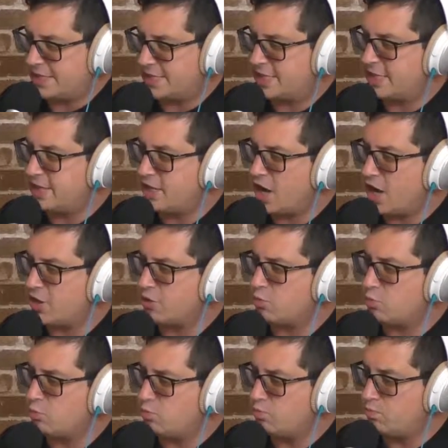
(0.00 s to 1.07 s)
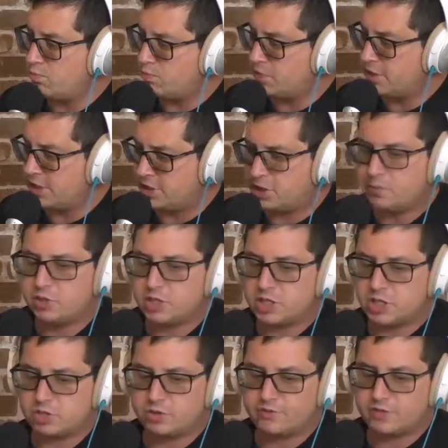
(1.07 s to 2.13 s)
the other
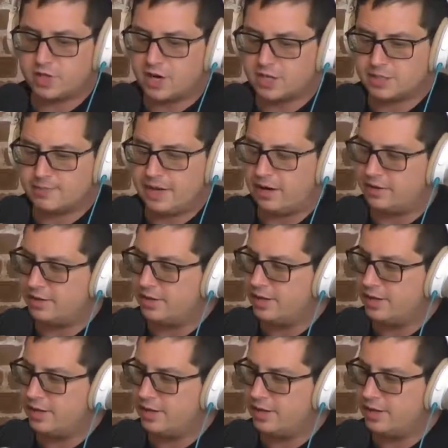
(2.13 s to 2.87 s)
distributions we've talked about,